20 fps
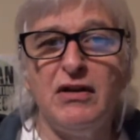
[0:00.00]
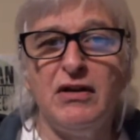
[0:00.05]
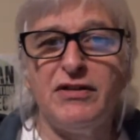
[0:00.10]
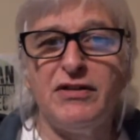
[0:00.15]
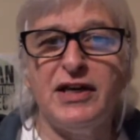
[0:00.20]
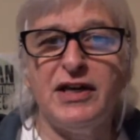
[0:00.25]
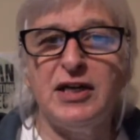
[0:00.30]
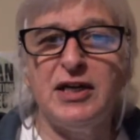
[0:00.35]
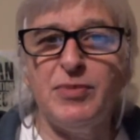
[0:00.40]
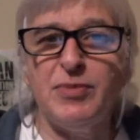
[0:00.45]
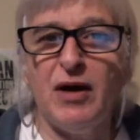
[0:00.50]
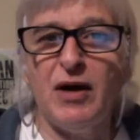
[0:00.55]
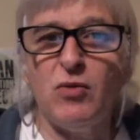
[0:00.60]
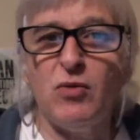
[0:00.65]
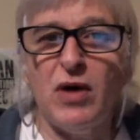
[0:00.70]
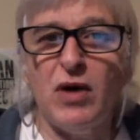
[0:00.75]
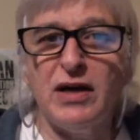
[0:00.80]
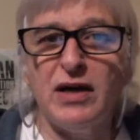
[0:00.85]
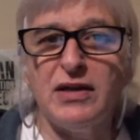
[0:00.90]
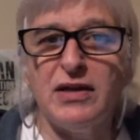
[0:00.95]
think about
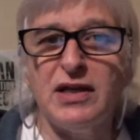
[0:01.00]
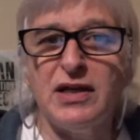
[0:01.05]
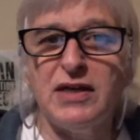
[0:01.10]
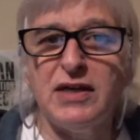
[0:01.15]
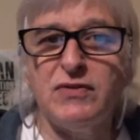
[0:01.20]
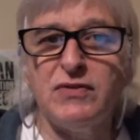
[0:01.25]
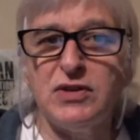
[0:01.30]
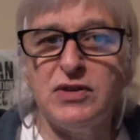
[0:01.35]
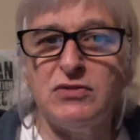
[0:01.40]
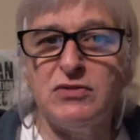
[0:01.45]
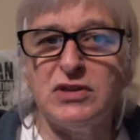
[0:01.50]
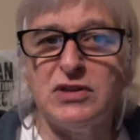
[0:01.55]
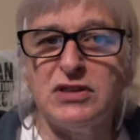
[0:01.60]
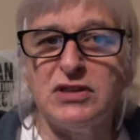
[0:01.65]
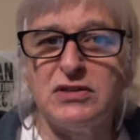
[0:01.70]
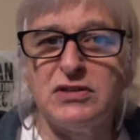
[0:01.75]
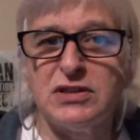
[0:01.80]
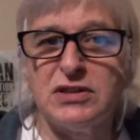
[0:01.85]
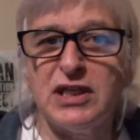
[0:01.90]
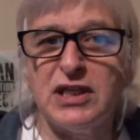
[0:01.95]
why they're giving you this
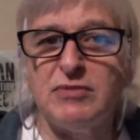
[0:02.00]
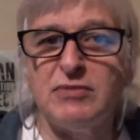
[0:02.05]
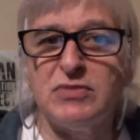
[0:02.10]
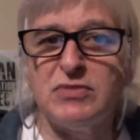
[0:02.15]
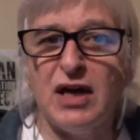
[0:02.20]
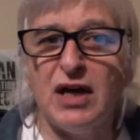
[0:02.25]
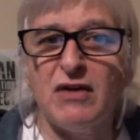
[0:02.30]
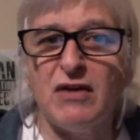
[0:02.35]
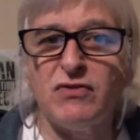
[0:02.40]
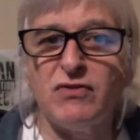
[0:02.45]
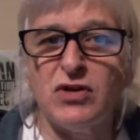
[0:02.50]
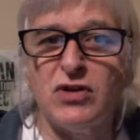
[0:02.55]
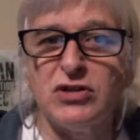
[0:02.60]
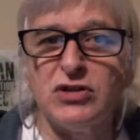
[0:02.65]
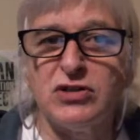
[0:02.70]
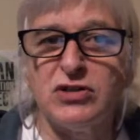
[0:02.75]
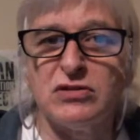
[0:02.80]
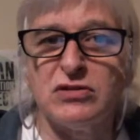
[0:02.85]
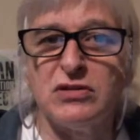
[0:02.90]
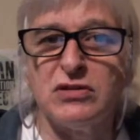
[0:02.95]
slimmed down
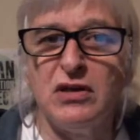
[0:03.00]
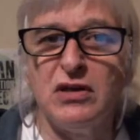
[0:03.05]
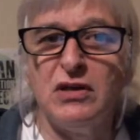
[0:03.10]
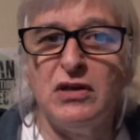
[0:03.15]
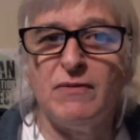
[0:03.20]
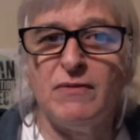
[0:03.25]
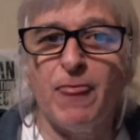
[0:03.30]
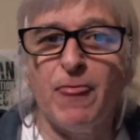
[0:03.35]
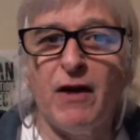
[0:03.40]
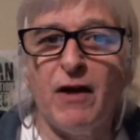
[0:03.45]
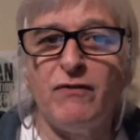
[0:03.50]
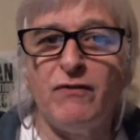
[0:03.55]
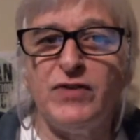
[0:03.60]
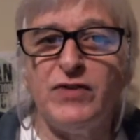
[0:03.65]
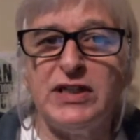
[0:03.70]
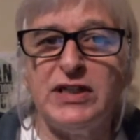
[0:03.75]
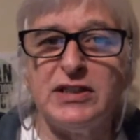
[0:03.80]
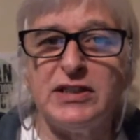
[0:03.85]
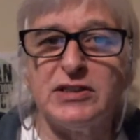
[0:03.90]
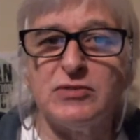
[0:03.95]
version of
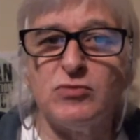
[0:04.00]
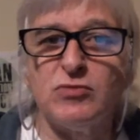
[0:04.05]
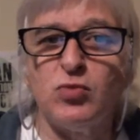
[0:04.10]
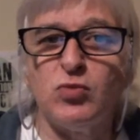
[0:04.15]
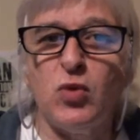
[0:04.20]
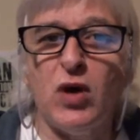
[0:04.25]
veganism.